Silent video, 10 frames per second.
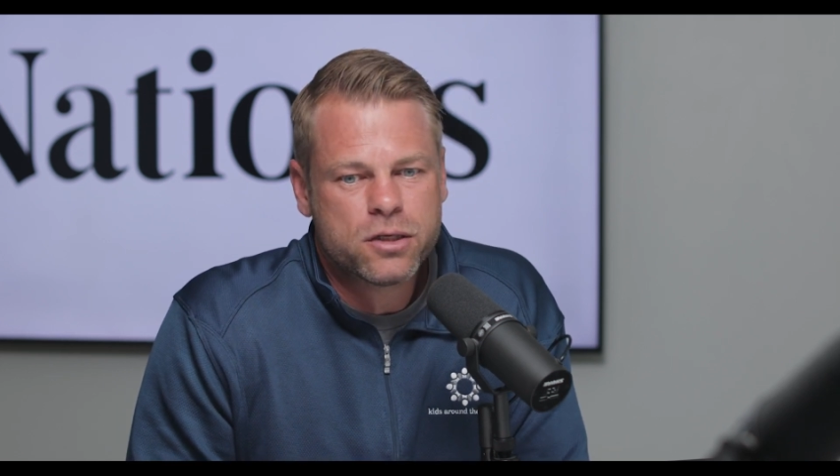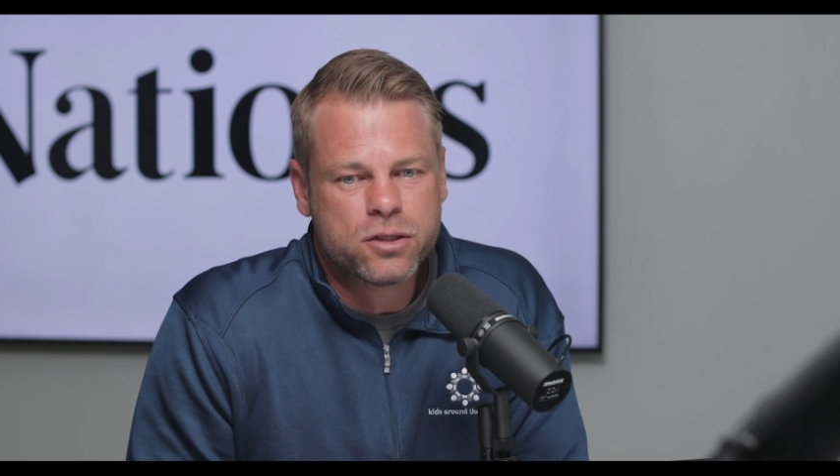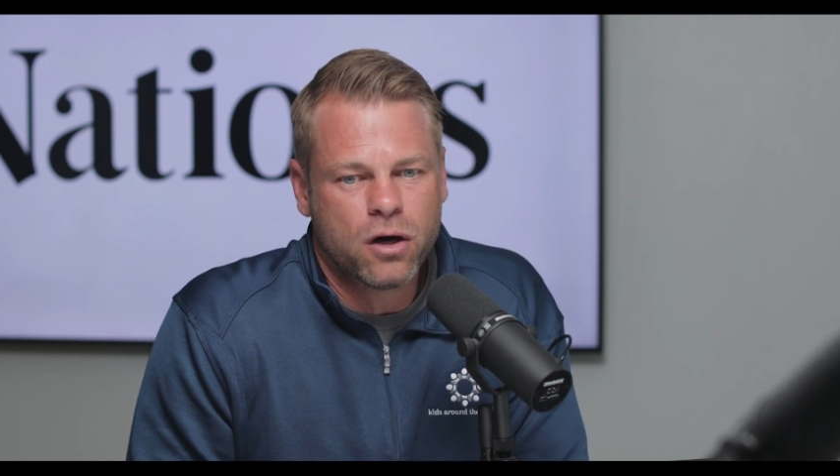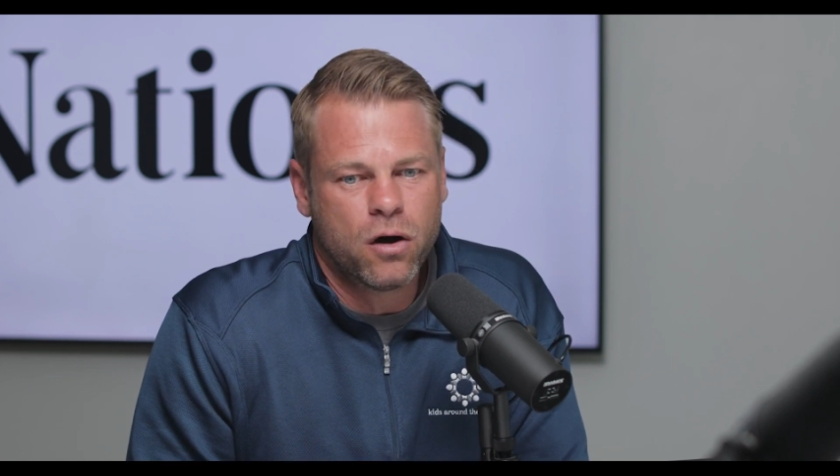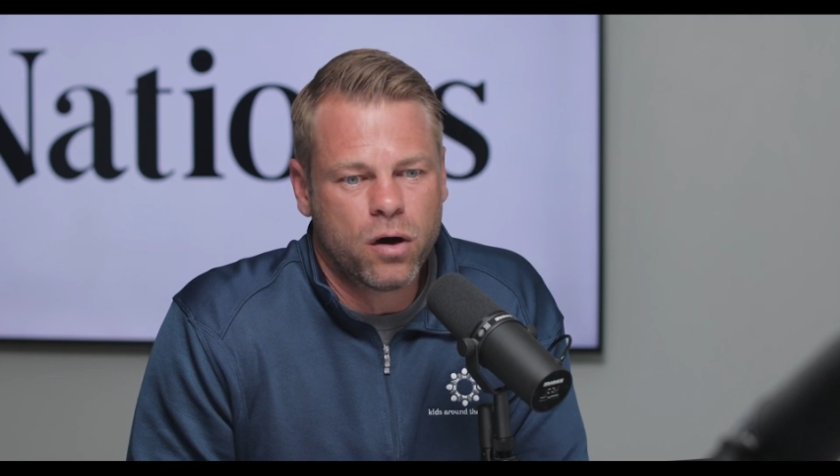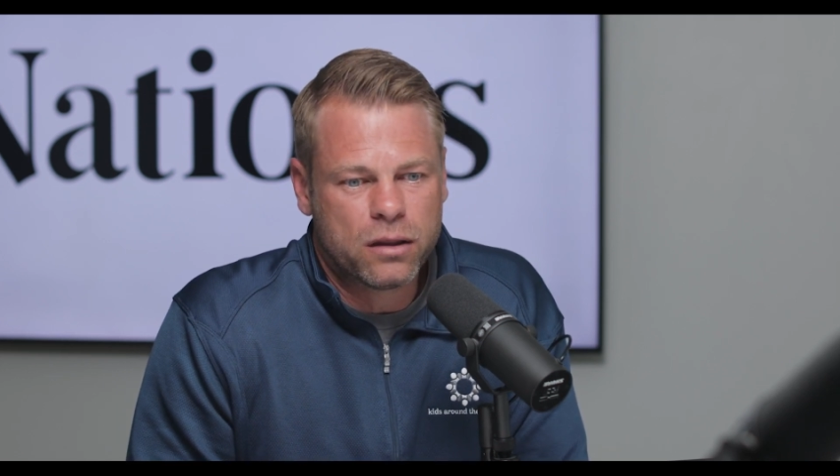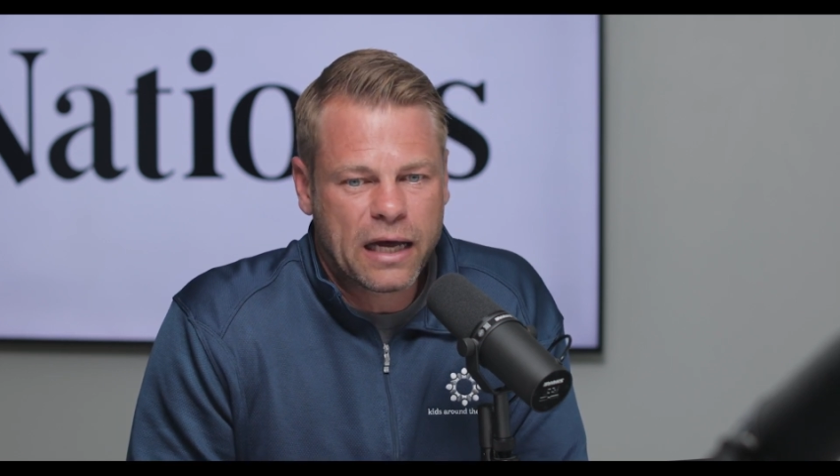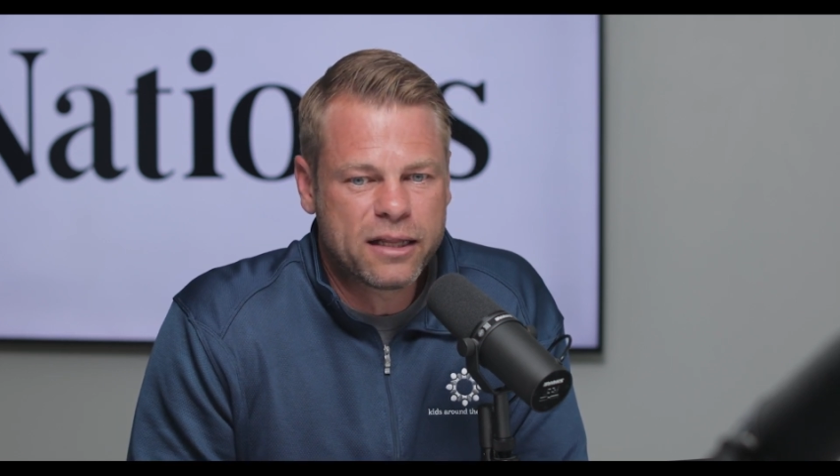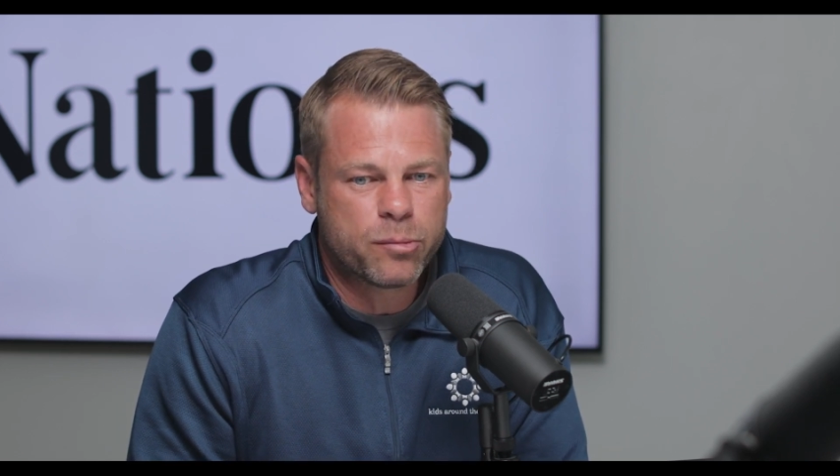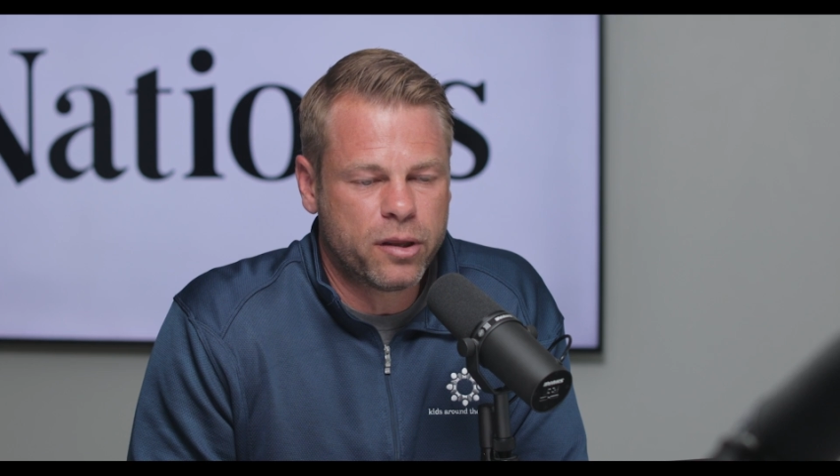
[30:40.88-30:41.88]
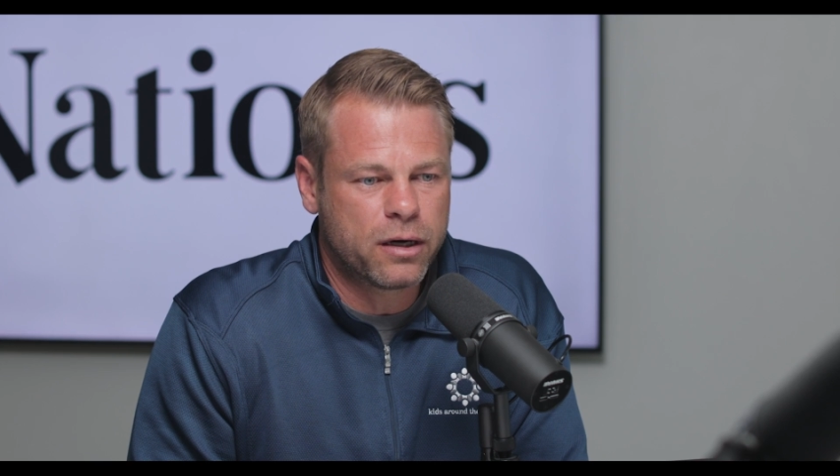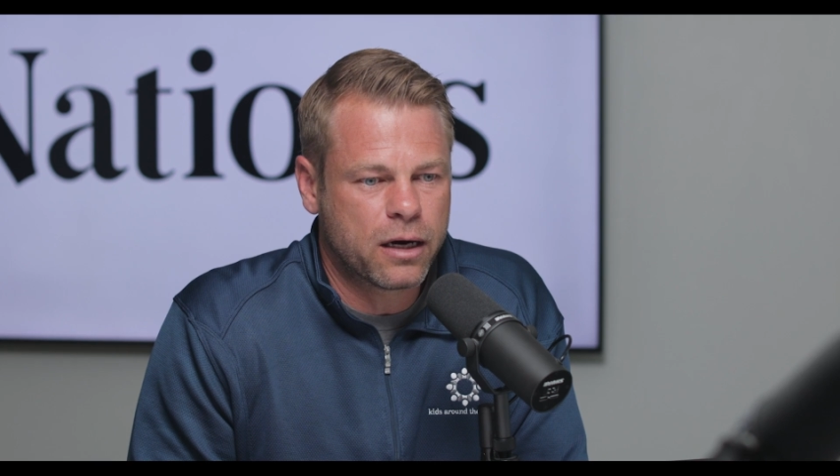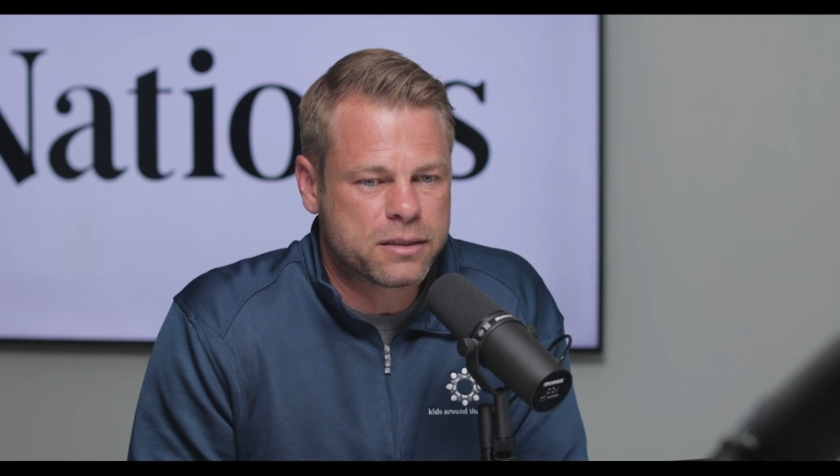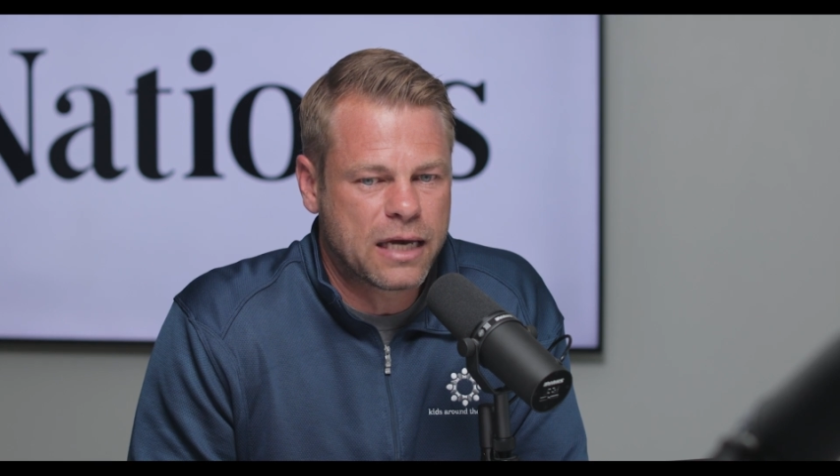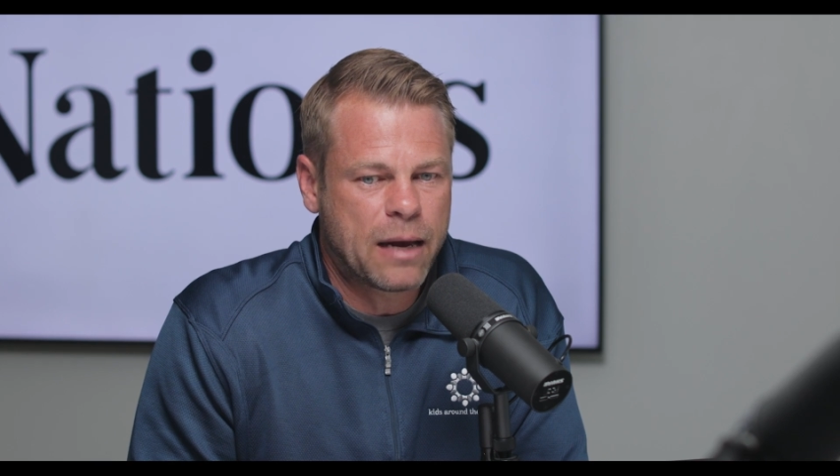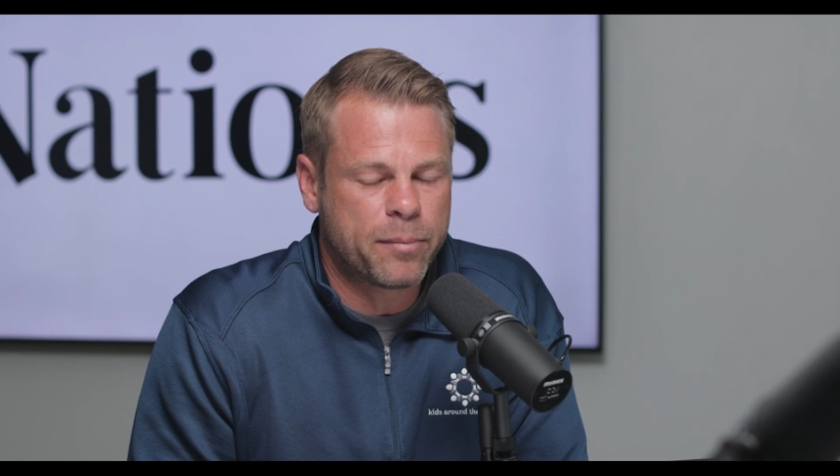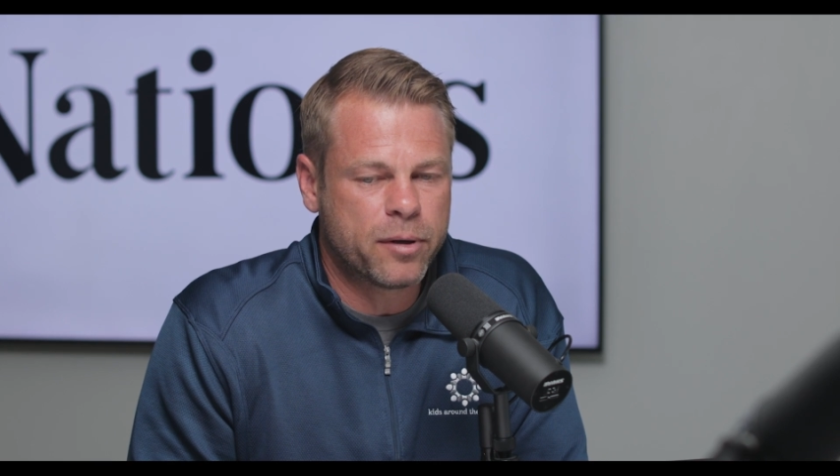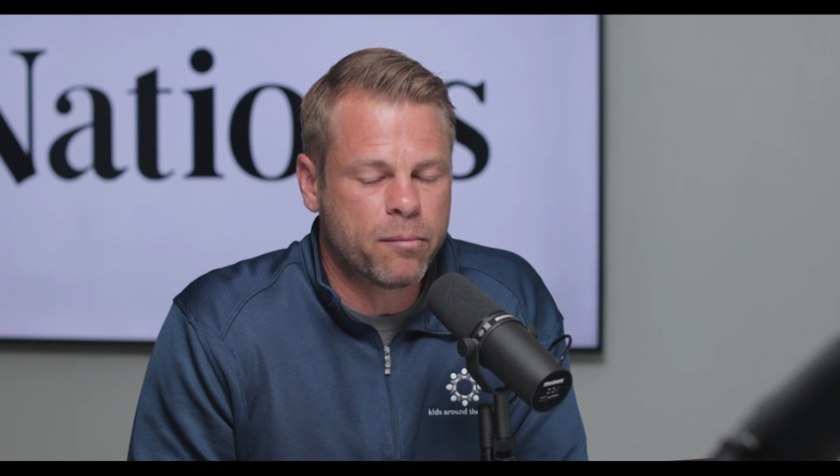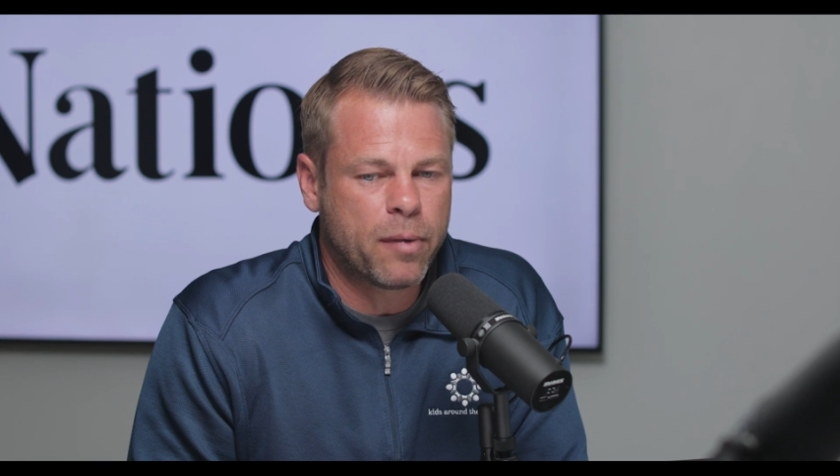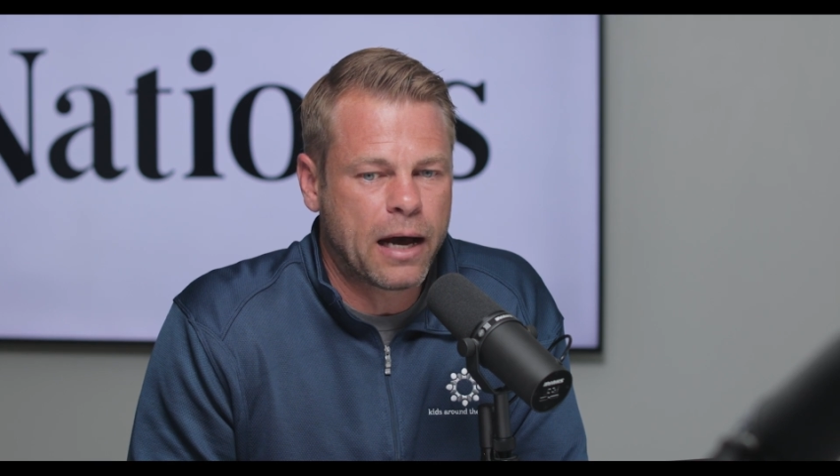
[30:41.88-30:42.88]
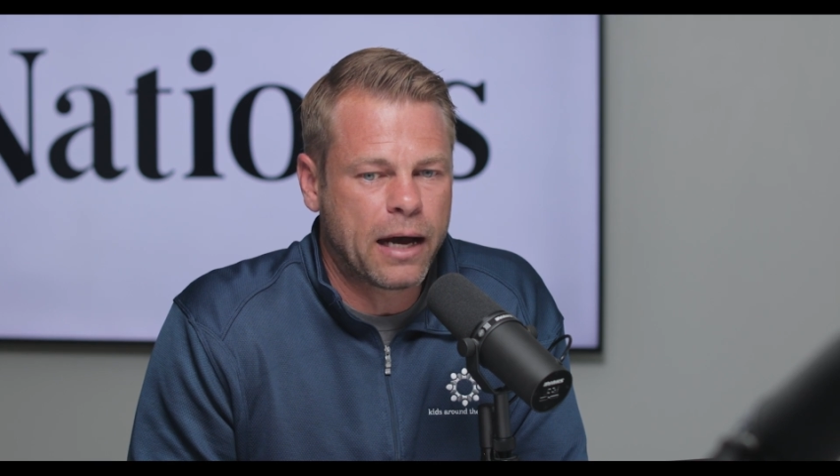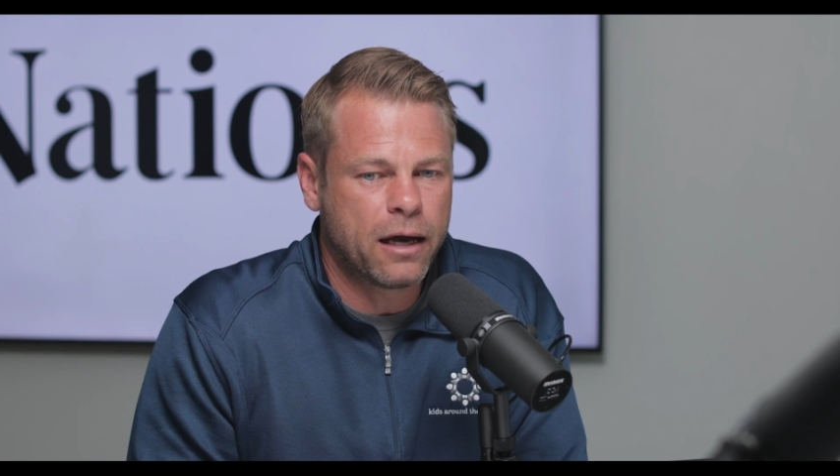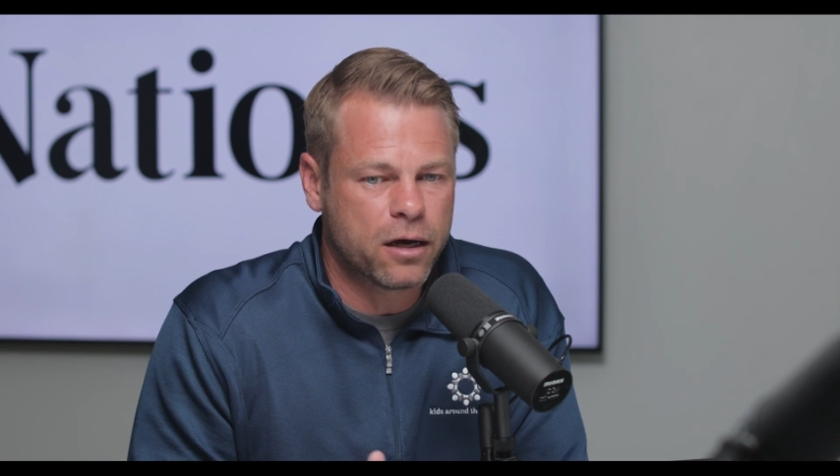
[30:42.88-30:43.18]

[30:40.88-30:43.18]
So a lot of the playgrounds happen by